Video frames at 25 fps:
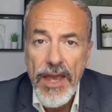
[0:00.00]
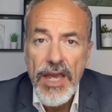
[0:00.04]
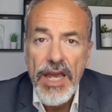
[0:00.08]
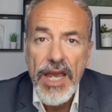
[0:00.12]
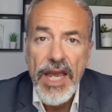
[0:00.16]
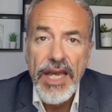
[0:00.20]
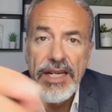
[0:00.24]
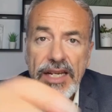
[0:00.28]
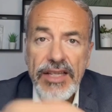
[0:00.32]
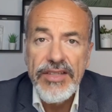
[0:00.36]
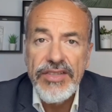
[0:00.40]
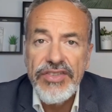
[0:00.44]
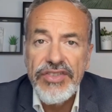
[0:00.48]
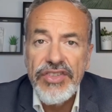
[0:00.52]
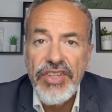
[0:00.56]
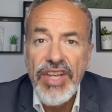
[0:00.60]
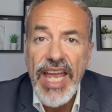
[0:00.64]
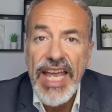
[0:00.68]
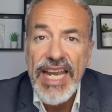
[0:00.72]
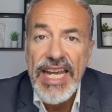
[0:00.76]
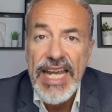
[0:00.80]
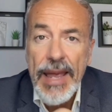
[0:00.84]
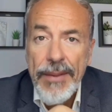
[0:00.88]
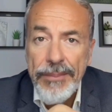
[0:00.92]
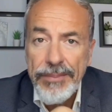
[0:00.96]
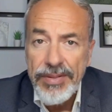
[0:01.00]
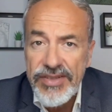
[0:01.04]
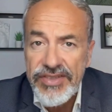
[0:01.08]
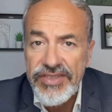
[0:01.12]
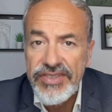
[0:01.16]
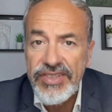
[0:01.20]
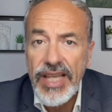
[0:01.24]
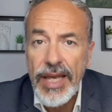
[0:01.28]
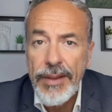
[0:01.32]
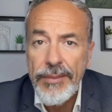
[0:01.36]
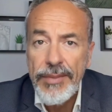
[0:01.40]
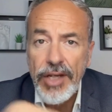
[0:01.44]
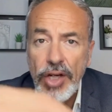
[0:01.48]
It is an
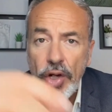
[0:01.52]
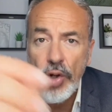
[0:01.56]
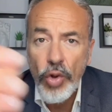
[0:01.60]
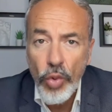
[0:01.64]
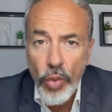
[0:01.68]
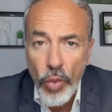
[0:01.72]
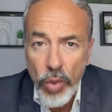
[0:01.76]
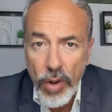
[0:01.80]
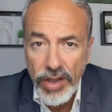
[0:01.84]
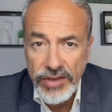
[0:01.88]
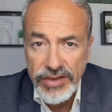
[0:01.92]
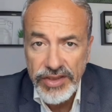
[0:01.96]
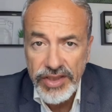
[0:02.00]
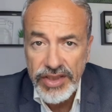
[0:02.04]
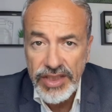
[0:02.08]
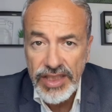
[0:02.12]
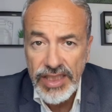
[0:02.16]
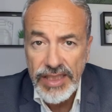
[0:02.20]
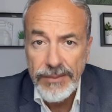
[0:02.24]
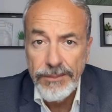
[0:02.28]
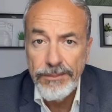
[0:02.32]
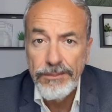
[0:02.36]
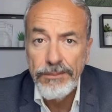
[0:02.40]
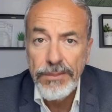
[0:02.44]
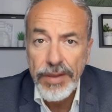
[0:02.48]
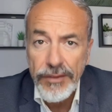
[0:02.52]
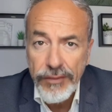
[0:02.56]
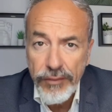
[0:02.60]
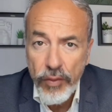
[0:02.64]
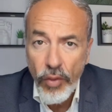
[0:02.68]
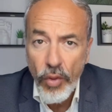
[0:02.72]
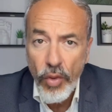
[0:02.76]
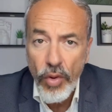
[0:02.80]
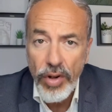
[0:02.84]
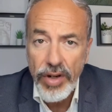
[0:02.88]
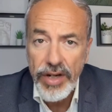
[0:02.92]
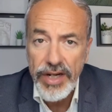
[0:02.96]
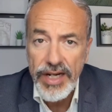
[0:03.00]
epistemic quantity
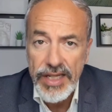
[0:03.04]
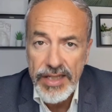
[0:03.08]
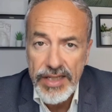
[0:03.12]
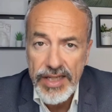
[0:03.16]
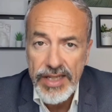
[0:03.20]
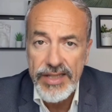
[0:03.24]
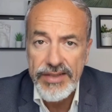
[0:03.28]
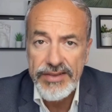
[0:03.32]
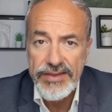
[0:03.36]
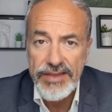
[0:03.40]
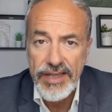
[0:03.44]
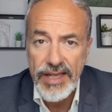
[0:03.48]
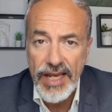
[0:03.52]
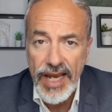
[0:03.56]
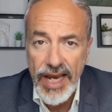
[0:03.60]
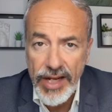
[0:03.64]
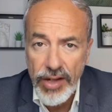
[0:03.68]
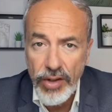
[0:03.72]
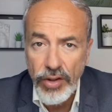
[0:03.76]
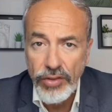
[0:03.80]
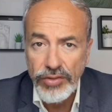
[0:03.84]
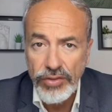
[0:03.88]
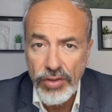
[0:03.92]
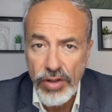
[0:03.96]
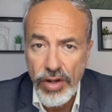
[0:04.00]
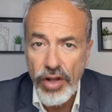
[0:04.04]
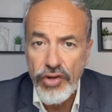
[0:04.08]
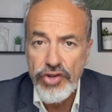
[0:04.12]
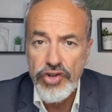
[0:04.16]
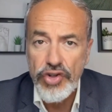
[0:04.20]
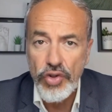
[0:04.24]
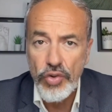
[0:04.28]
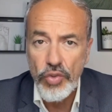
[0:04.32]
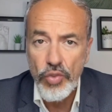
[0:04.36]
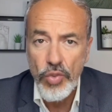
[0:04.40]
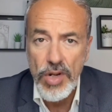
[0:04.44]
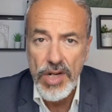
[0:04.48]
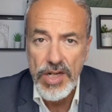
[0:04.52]
before it is an
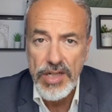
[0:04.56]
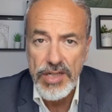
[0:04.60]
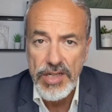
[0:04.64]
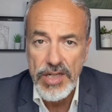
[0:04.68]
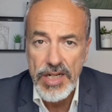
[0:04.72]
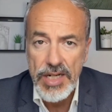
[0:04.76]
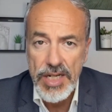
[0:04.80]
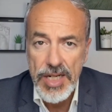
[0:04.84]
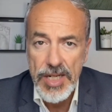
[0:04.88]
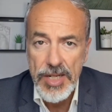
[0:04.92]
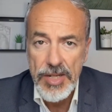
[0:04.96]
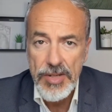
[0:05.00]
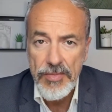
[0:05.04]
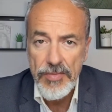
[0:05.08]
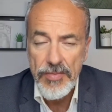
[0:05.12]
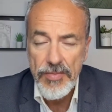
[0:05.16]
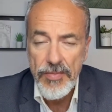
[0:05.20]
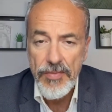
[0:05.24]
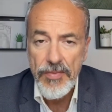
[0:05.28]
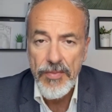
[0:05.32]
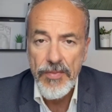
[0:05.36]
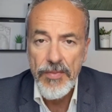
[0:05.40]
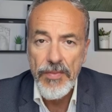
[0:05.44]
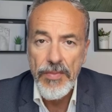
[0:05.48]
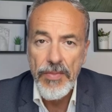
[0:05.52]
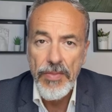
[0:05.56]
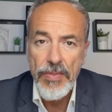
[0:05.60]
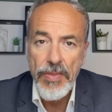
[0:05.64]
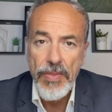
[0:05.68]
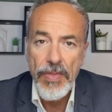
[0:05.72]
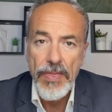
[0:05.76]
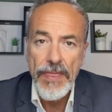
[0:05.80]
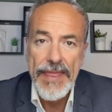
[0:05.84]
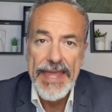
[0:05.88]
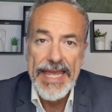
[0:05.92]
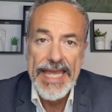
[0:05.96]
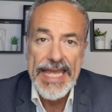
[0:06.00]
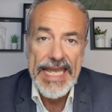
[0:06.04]
ontological one.
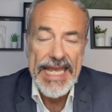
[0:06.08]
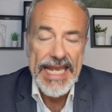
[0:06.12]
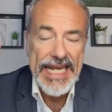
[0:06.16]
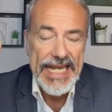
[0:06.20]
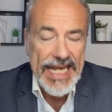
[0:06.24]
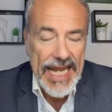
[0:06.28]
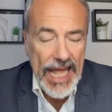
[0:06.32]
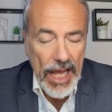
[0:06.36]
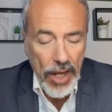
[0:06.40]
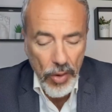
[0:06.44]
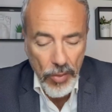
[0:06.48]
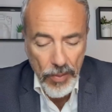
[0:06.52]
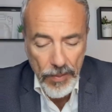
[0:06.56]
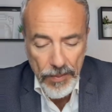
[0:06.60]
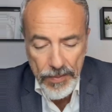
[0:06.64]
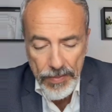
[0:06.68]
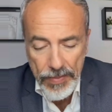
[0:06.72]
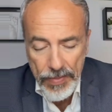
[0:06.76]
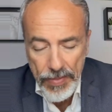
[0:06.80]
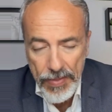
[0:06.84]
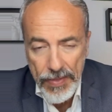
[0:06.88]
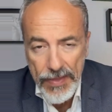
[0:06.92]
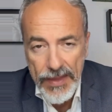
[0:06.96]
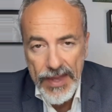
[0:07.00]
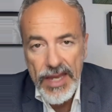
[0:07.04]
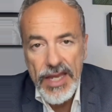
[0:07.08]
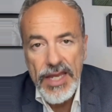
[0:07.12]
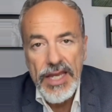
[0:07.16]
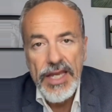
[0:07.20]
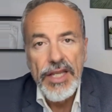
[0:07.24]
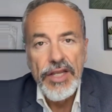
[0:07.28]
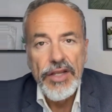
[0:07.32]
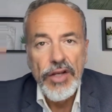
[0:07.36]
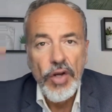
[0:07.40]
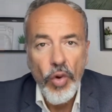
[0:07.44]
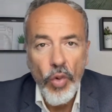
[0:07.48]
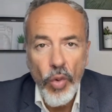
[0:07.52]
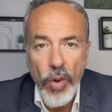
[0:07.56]
Now,
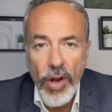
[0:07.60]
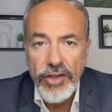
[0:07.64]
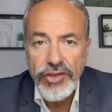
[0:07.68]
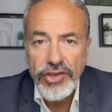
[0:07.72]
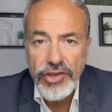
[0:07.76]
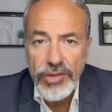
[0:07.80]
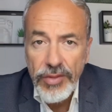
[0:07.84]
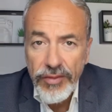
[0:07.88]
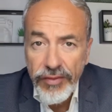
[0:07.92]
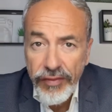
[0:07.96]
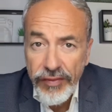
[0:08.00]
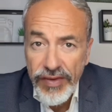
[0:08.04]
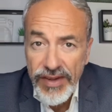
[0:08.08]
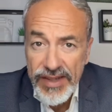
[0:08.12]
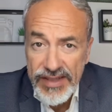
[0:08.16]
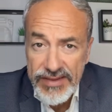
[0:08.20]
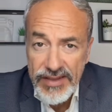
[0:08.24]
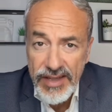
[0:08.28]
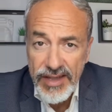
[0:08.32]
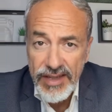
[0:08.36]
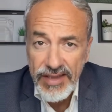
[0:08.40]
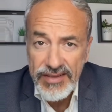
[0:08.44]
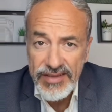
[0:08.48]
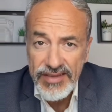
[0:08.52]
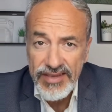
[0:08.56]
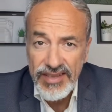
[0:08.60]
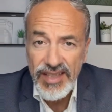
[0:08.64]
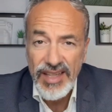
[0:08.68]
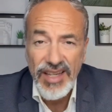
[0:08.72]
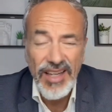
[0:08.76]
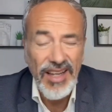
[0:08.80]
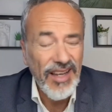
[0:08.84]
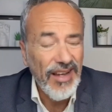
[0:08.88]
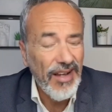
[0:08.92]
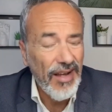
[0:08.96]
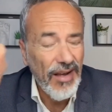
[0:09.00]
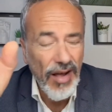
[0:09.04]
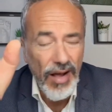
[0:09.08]
quantum physics
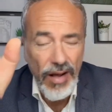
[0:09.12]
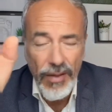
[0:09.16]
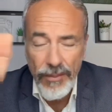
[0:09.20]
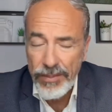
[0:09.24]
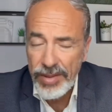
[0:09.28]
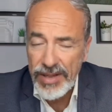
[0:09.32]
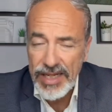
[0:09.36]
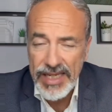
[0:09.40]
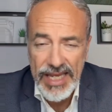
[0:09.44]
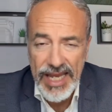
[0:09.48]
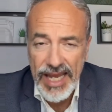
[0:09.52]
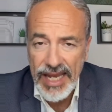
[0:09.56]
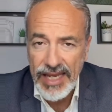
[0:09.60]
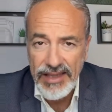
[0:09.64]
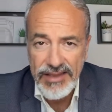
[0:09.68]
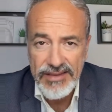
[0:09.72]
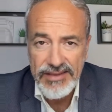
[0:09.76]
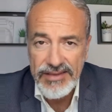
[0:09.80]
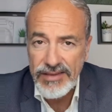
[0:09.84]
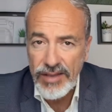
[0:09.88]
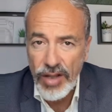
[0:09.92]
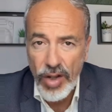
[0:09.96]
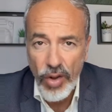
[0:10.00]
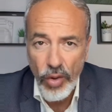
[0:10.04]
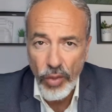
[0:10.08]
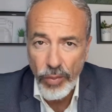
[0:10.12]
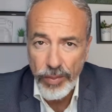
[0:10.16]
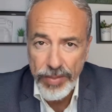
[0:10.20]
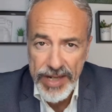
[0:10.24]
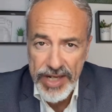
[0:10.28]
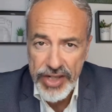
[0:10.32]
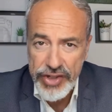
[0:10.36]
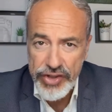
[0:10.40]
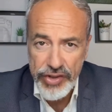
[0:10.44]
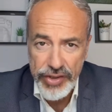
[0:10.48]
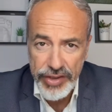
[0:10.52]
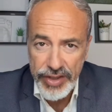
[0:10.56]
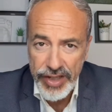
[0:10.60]
complicates the whole
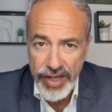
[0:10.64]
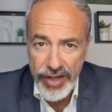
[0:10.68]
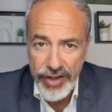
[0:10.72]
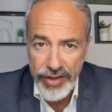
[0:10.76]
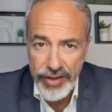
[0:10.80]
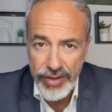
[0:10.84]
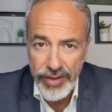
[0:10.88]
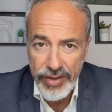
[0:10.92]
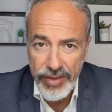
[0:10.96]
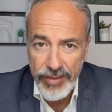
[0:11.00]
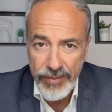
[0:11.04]
picture here.